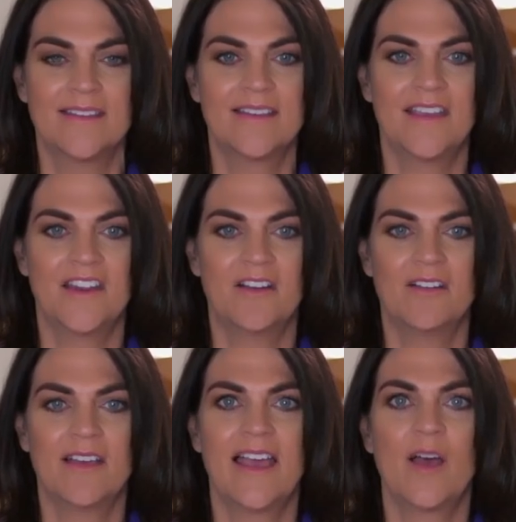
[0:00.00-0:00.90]
you know,
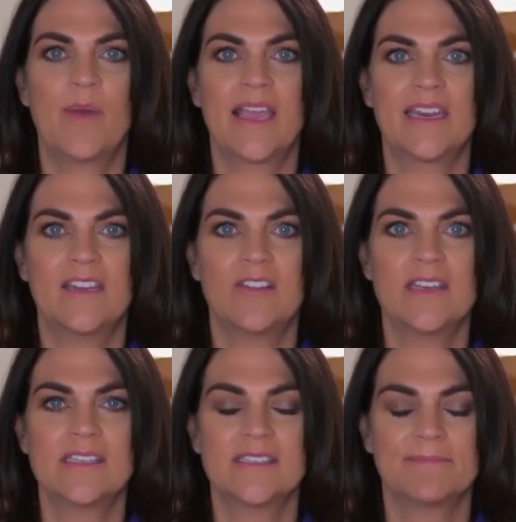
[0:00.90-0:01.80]
how am I going to do
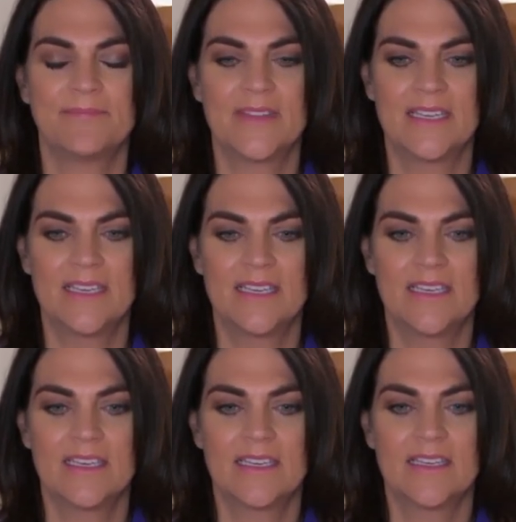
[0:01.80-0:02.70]
this?
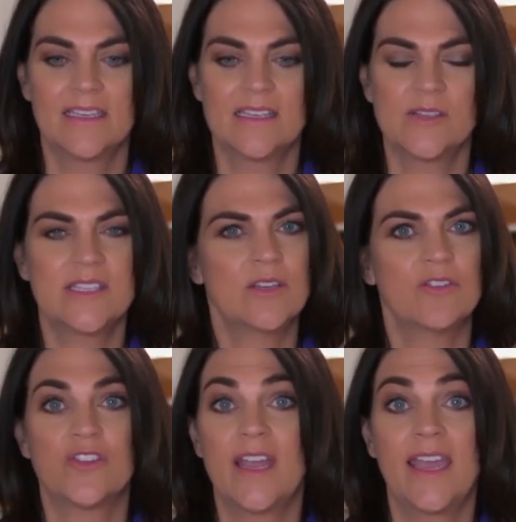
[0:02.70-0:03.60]
So I told
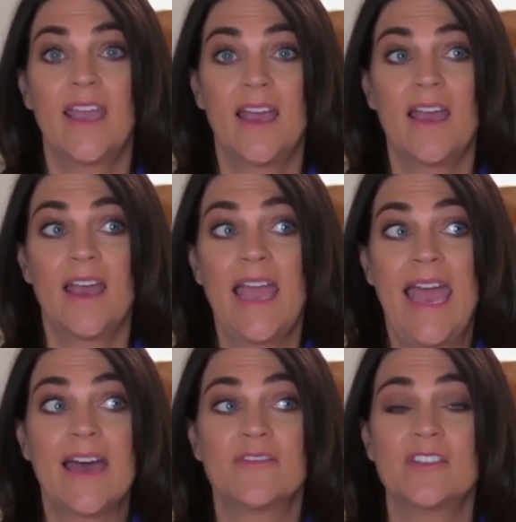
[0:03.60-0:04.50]
Trey, I
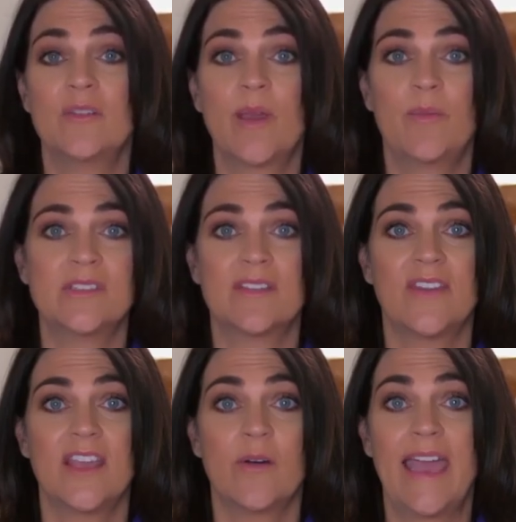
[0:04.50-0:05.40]
have to do my music
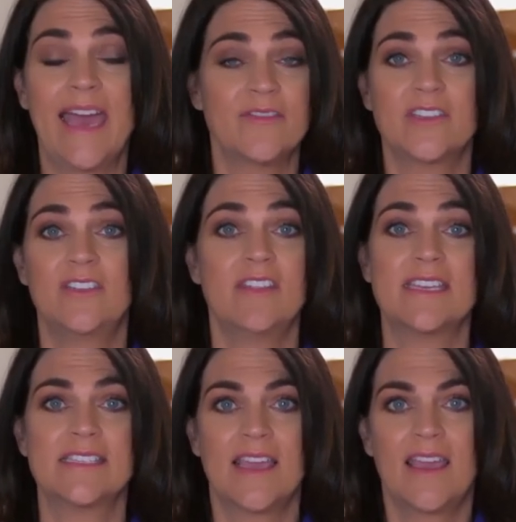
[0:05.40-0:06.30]
video. I have to do
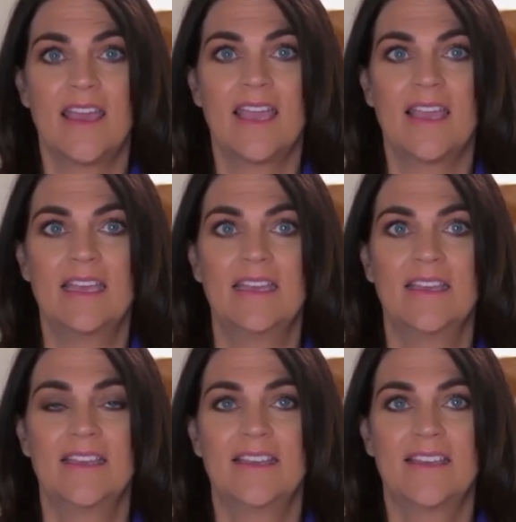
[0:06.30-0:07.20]
this. I
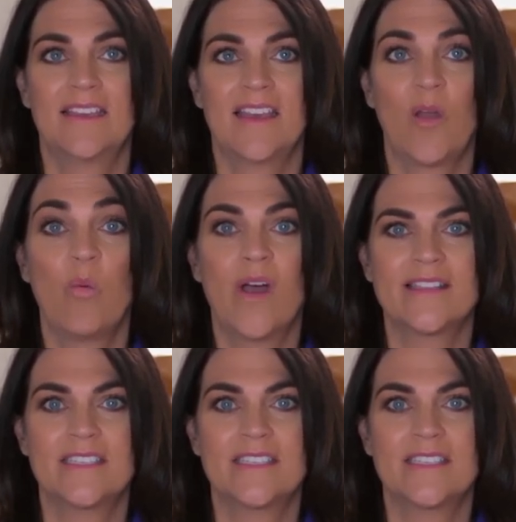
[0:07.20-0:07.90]
want